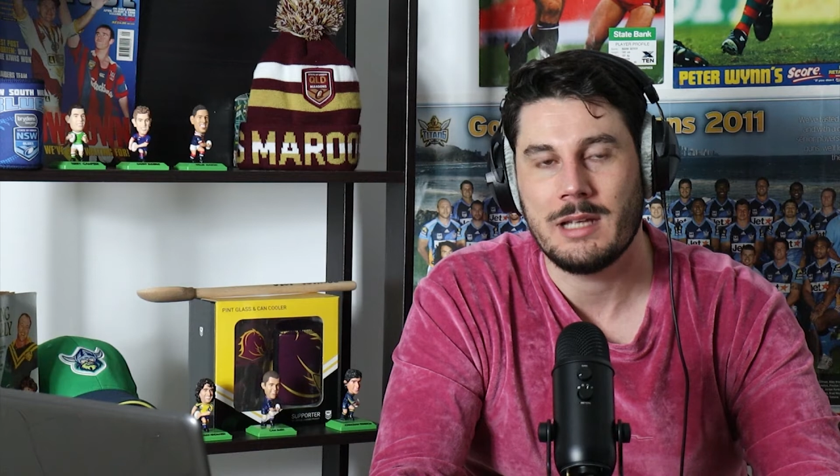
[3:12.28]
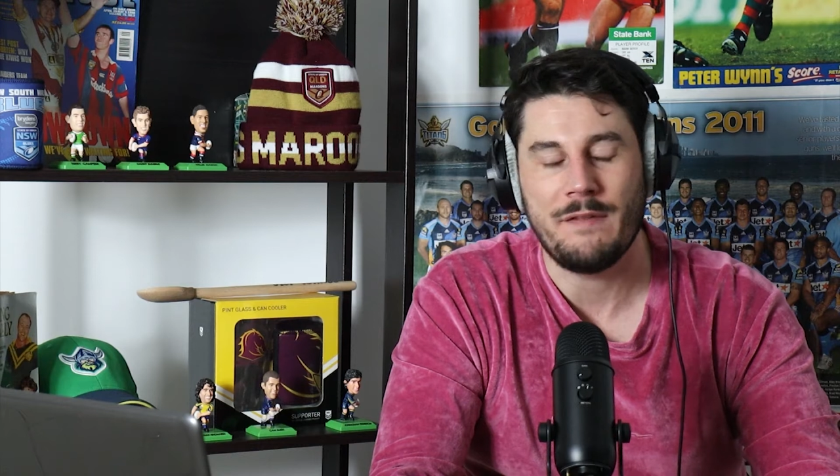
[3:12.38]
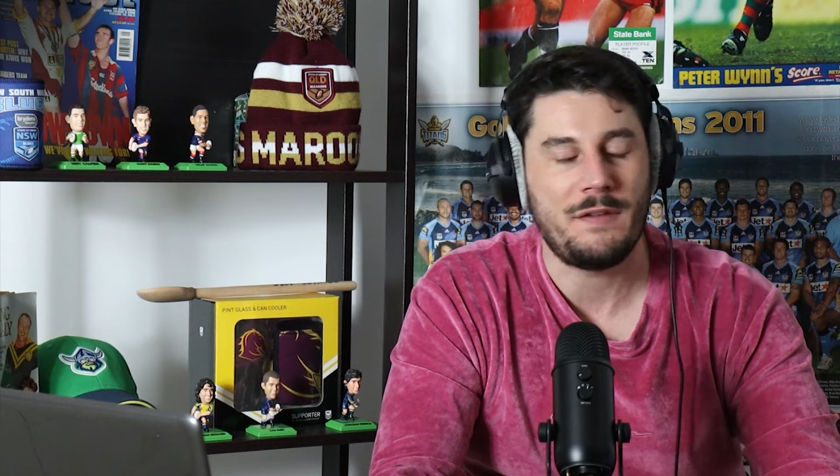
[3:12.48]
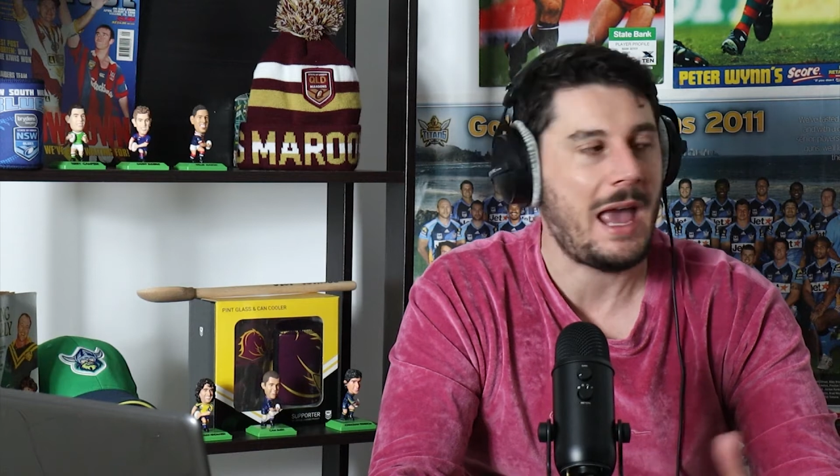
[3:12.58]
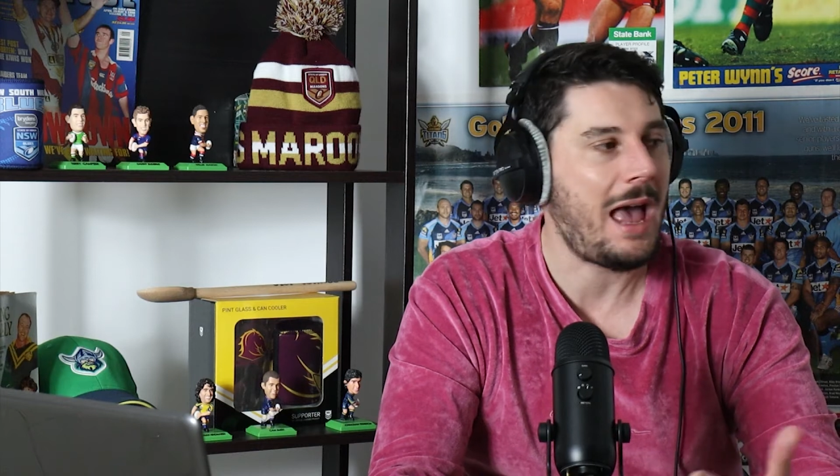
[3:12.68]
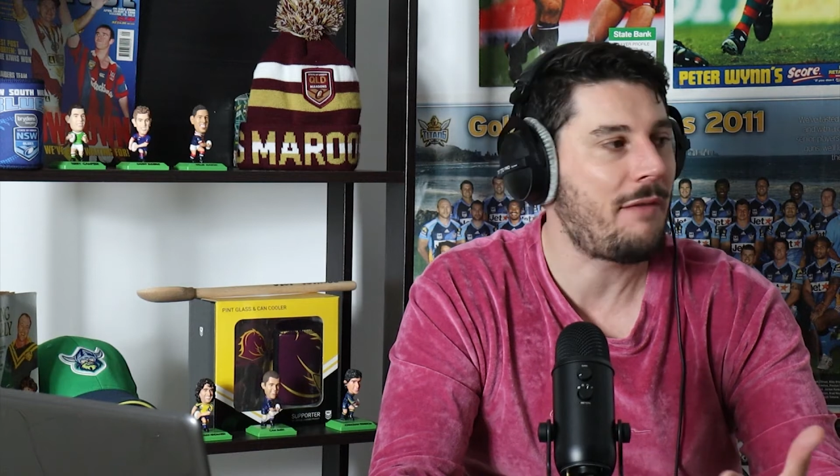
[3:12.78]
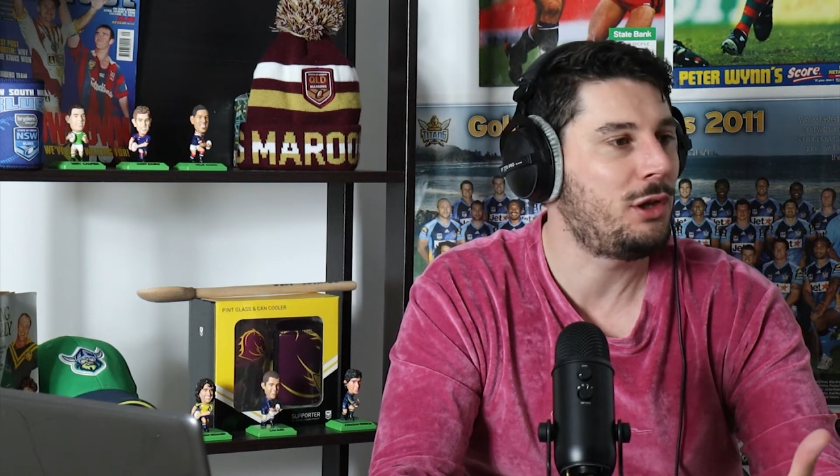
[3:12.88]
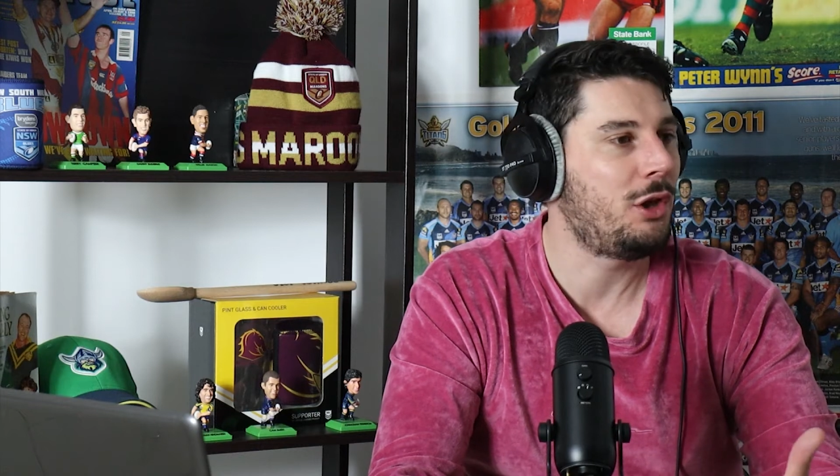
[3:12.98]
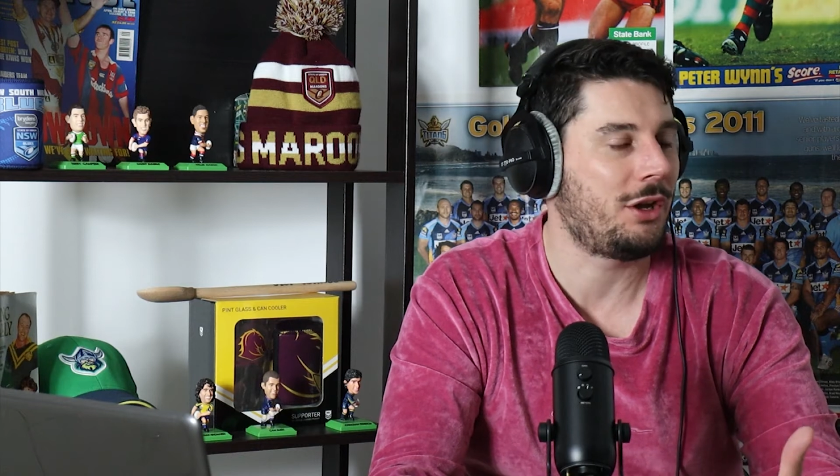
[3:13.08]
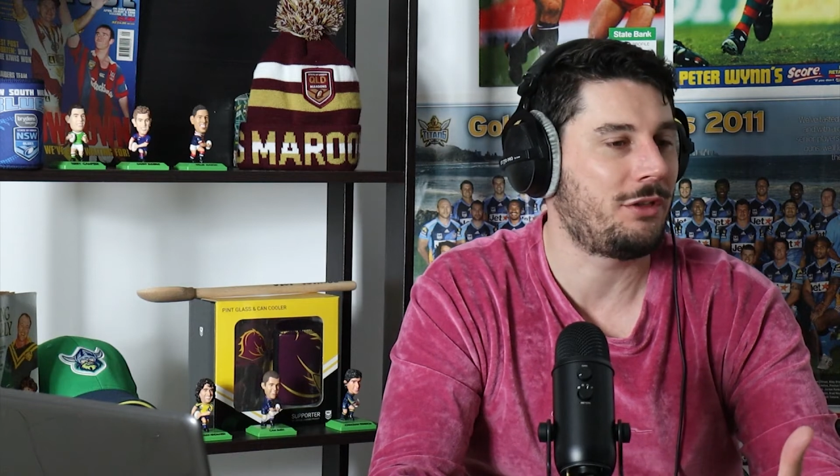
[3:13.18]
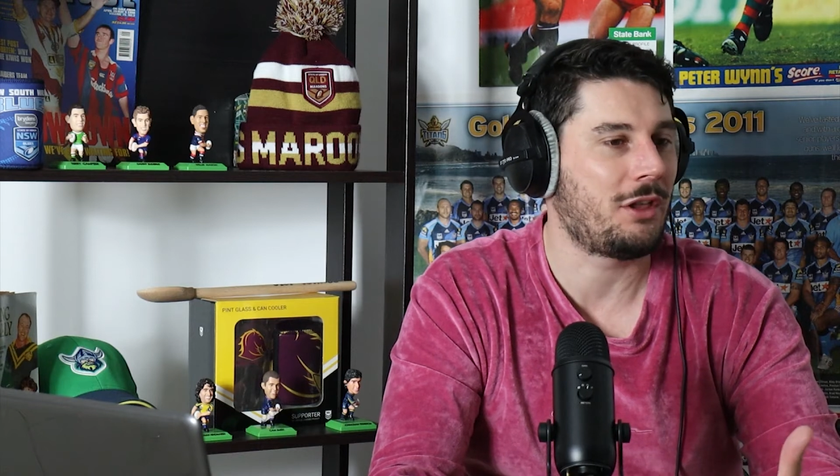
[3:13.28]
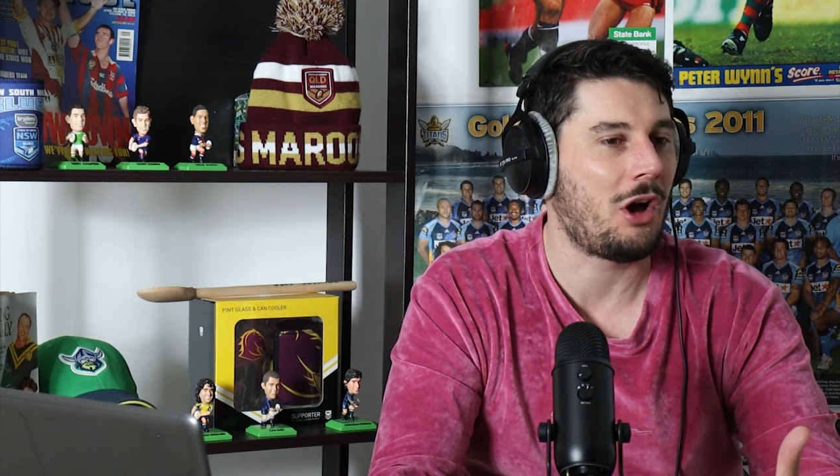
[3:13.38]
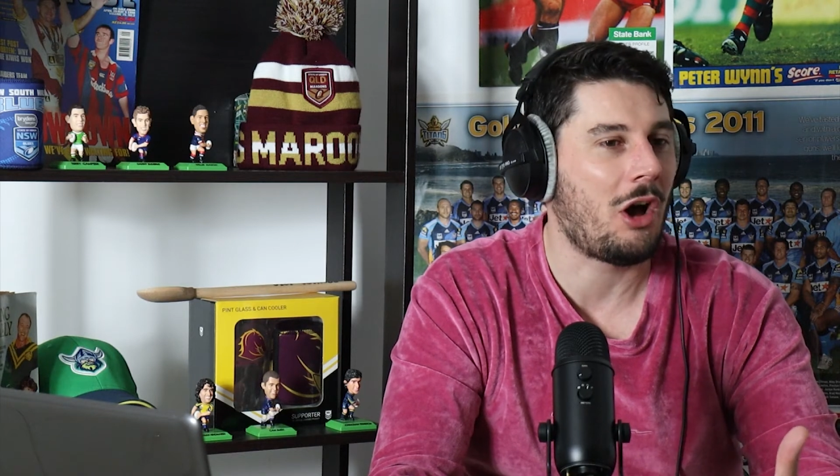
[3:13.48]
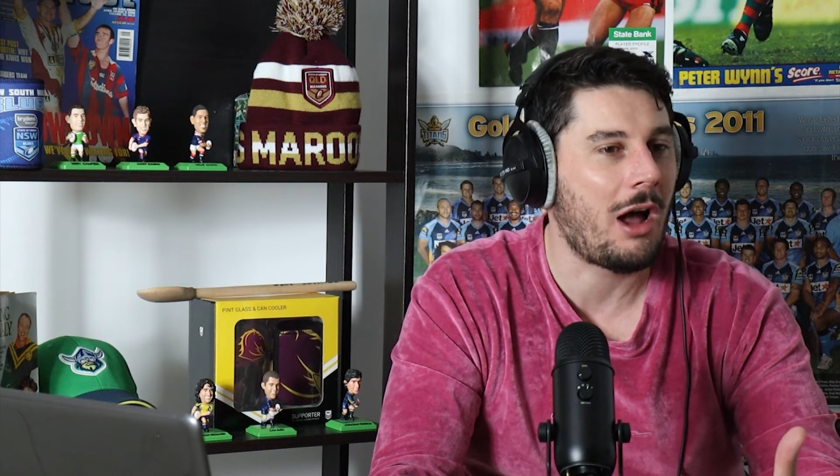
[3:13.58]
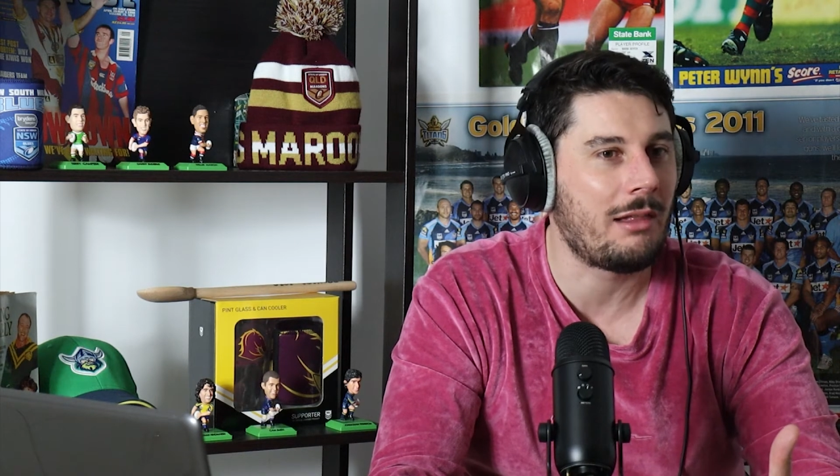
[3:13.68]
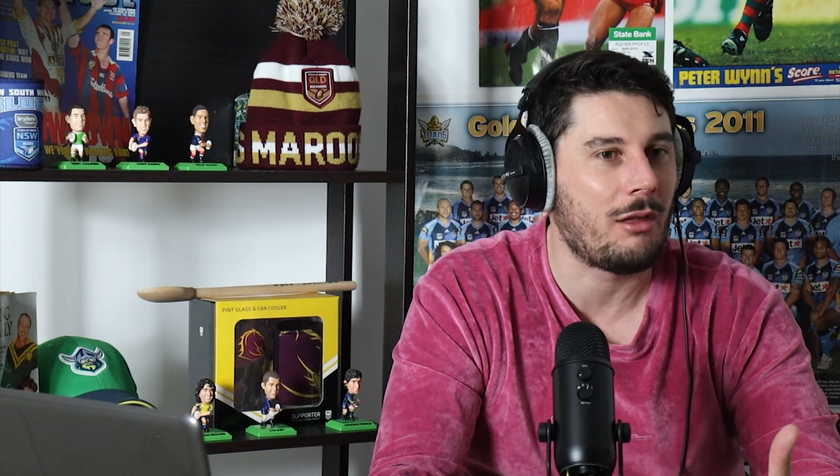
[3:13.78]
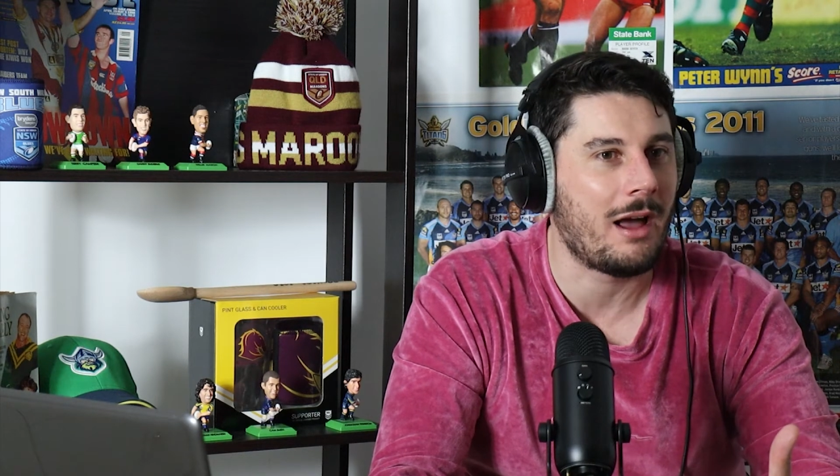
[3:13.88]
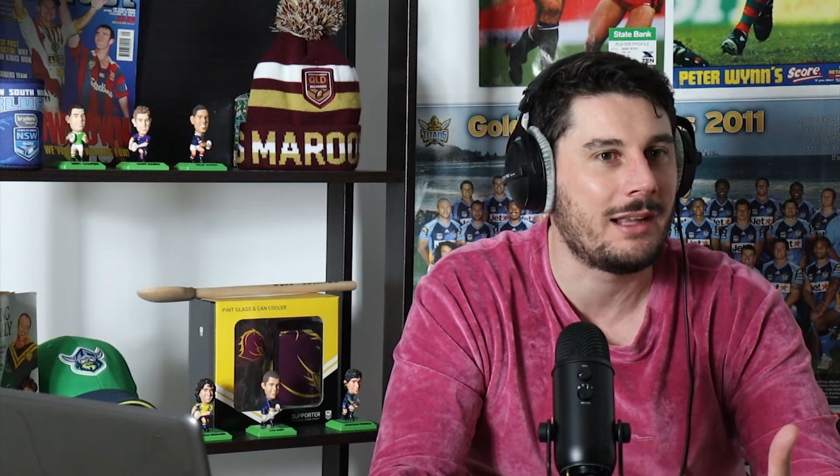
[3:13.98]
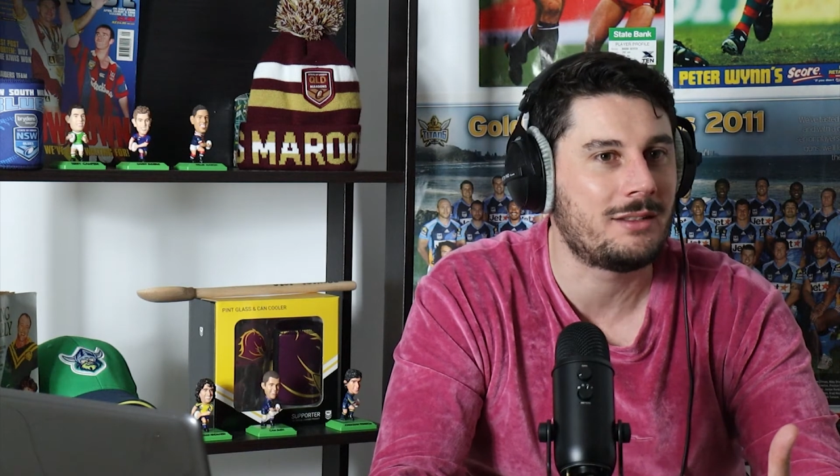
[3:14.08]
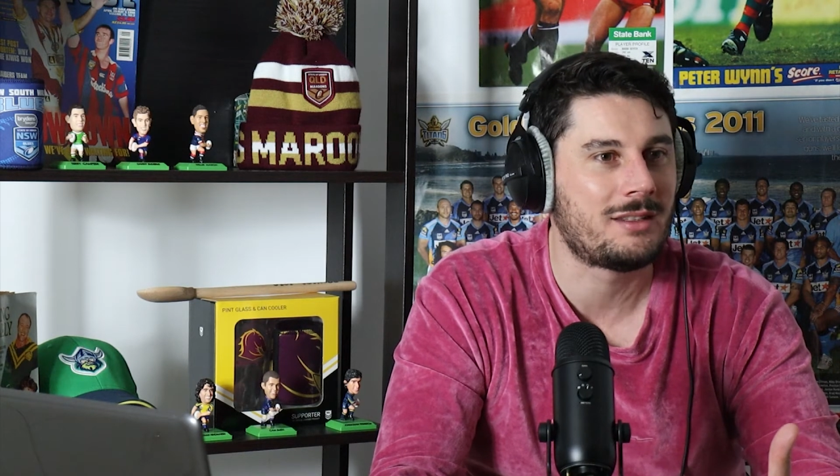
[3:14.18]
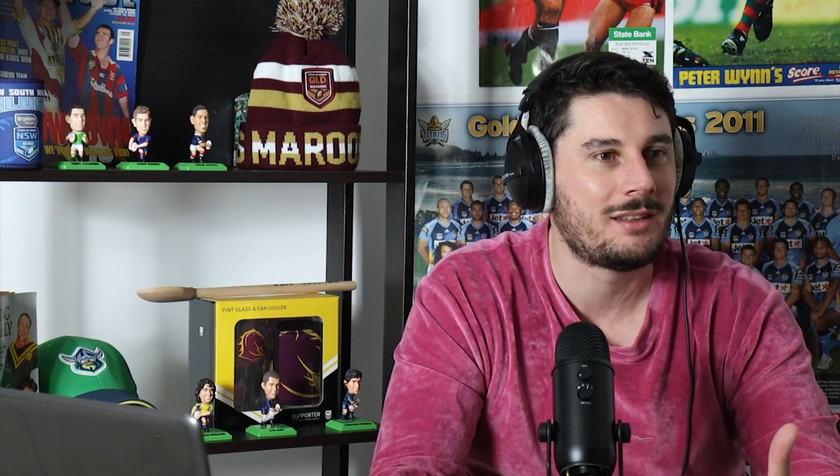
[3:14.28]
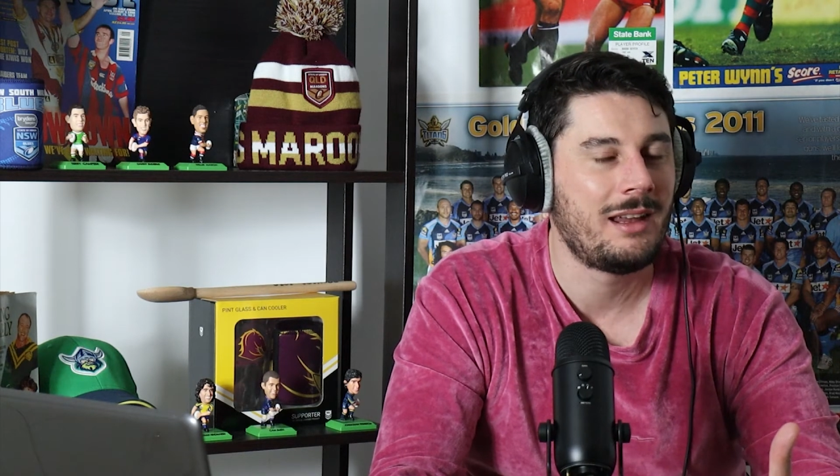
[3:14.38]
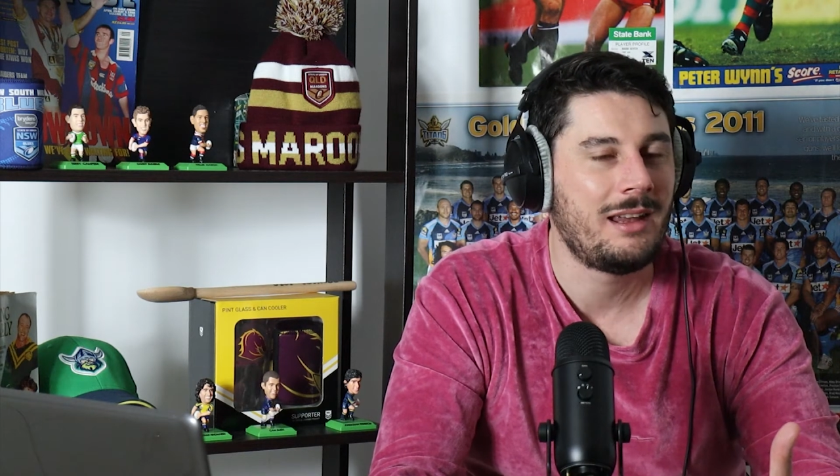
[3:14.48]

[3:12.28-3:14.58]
If you have a look at the highlights,